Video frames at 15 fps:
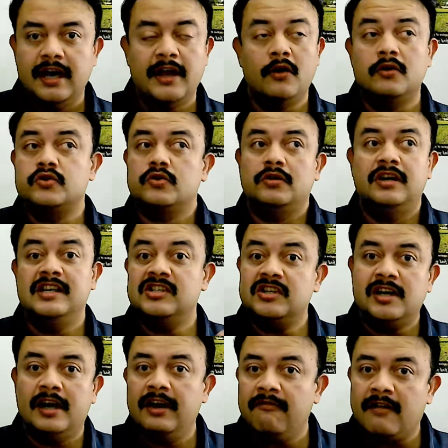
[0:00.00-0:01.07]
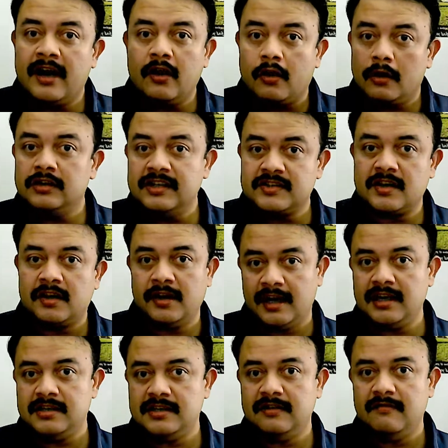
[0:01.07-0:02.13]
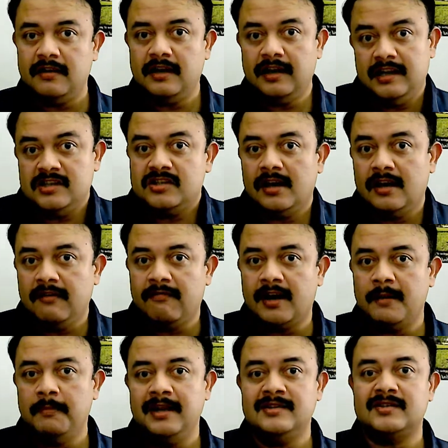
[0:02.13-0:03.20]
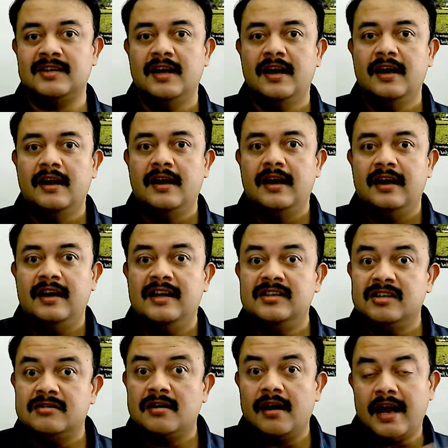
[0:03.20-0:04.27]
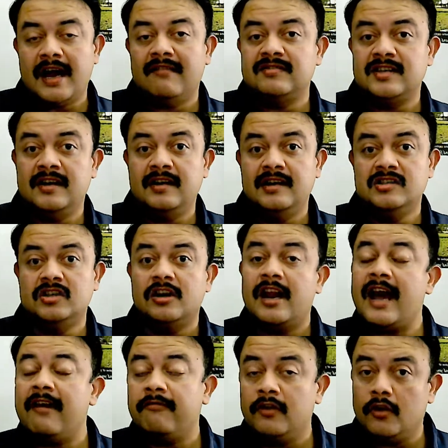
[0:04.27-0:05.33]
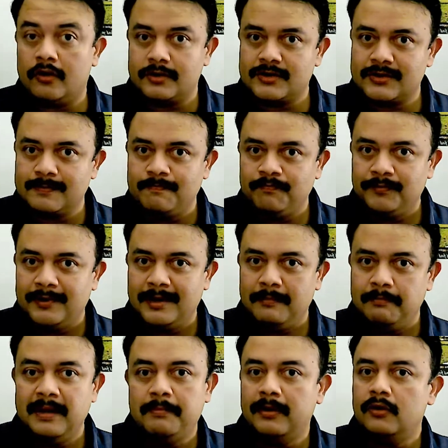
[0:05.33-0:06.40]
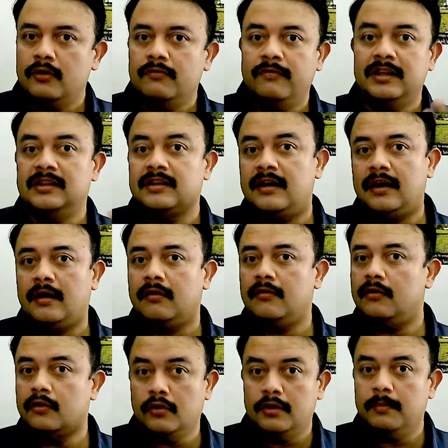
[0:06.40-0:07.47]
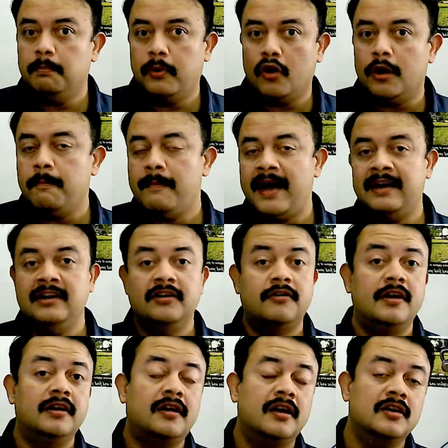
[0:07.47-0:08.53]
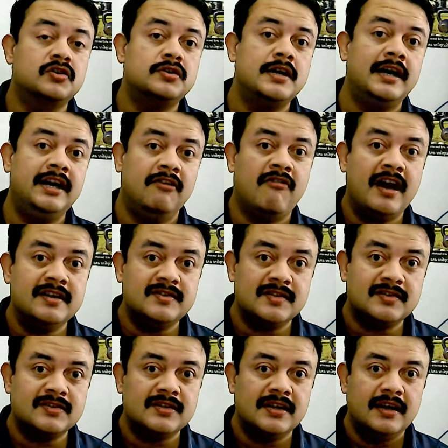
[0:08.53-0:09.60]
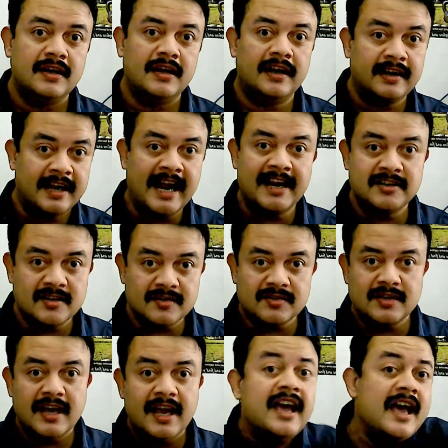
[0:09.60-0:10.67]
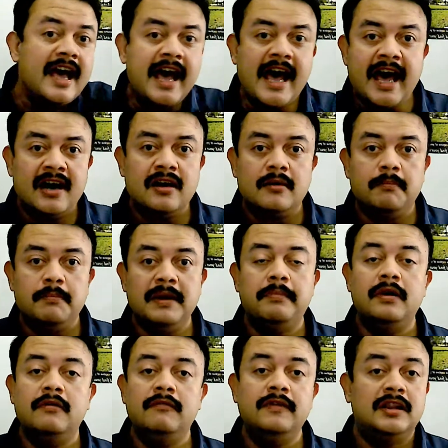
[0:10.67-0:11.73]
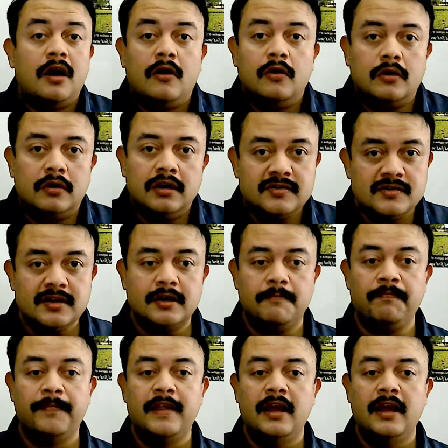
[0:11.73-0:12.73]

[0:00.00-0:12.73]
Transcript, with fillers: And also digital divide, all these are negative. Digital divide means digital haves and digital have-nots. People with a good broadband internet connection and devices and gadgets, and people without, isn't it?